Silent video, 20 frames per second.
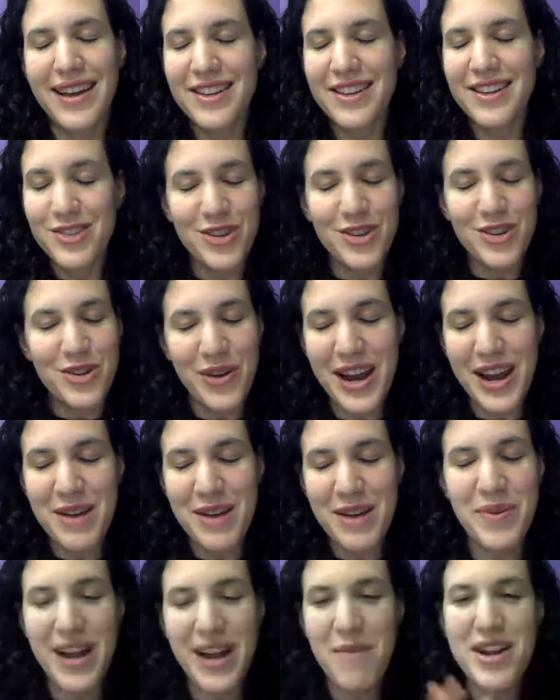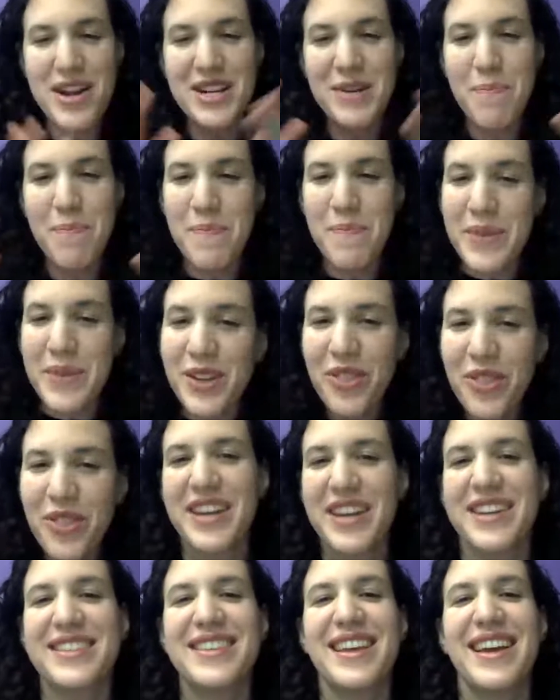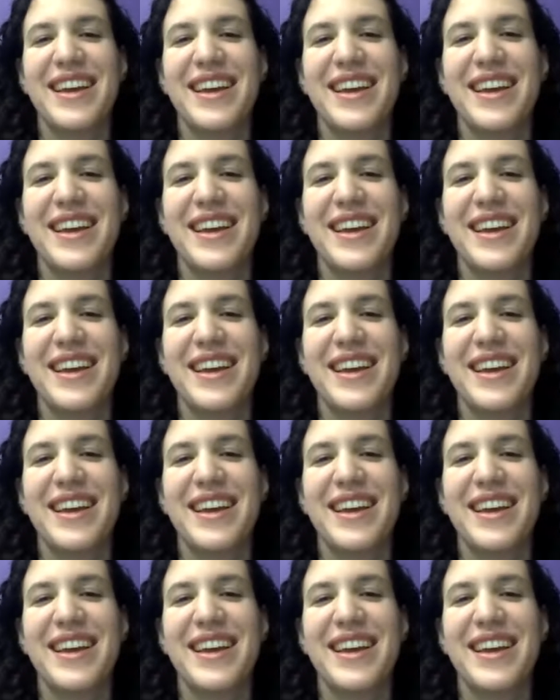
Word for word: And essays are great, but I wanted to build things.